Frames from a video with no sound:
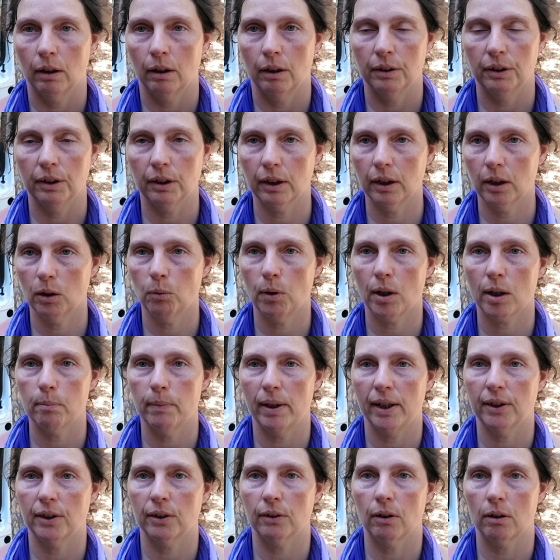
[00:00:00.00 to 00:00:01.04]
you're going to want to
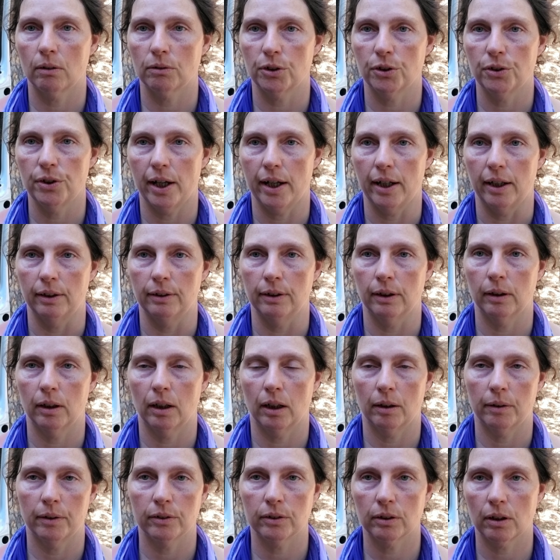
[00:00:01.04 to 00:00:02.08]
make your own shade.
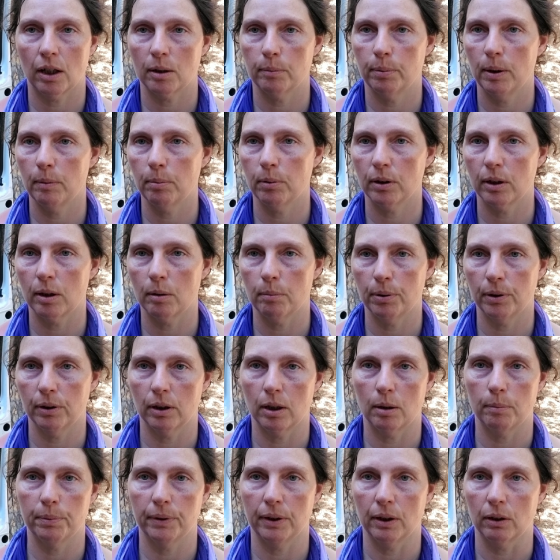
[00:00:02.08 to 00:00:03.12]
There's a lot of people that put
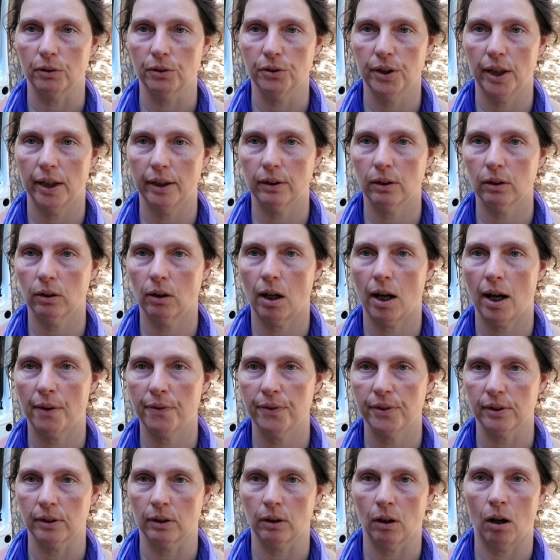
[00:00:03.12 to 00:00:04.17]
up, you know, shade
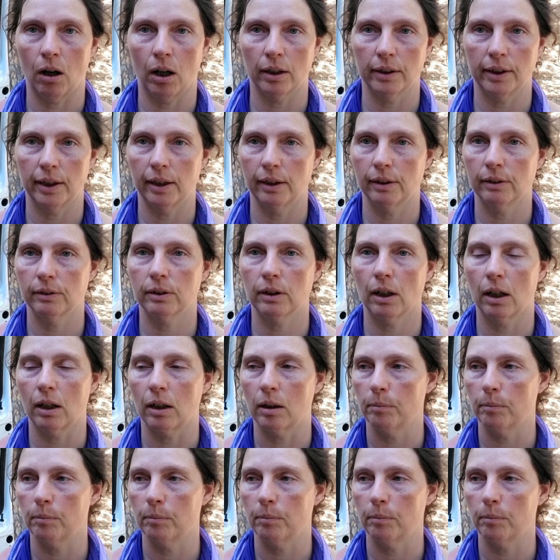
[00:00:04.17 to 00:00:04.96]
cloths and awnings.